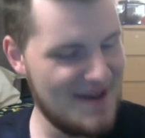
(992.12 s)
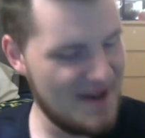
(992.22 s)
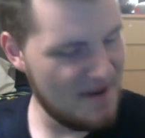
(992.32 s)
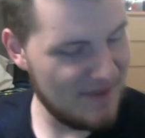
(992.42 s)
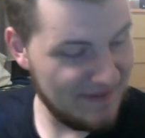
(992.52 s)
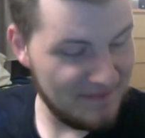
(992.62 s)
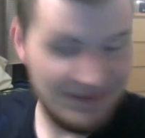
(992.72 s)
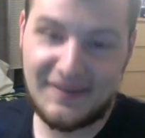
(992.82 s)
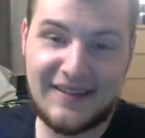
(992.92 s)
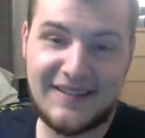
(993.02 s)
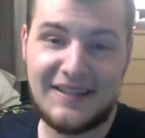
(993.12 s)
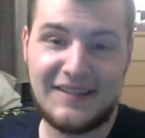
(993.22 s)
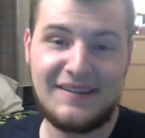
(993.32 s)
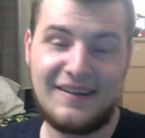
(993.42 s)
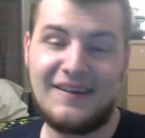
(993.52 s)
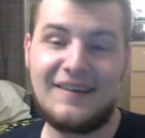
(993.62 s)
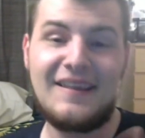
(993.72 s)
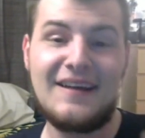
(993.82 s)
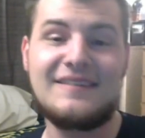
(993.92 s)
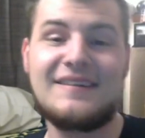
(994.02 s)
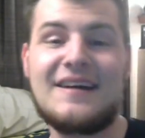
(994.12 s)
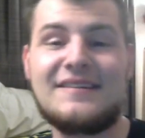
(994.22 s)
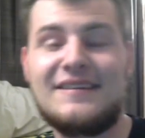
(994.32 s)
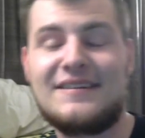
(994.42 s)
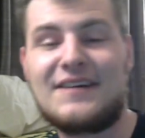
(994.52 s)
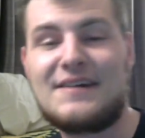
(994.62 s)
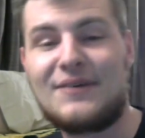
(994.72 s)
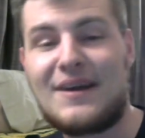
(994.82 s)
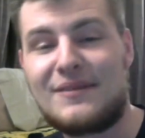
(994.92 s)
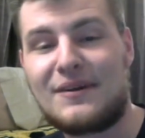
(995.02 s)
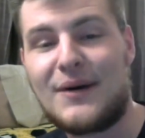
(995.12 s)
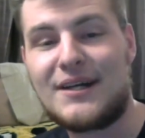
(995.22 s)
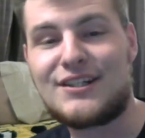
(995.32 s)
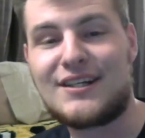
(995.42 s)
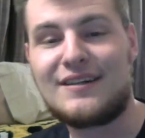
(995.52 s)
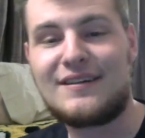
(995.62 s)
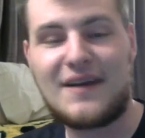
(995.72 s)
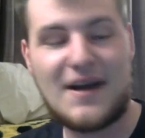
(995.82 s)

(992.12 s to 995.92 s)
But that's it. Thanks to the guys on Instagram who gave me the questions.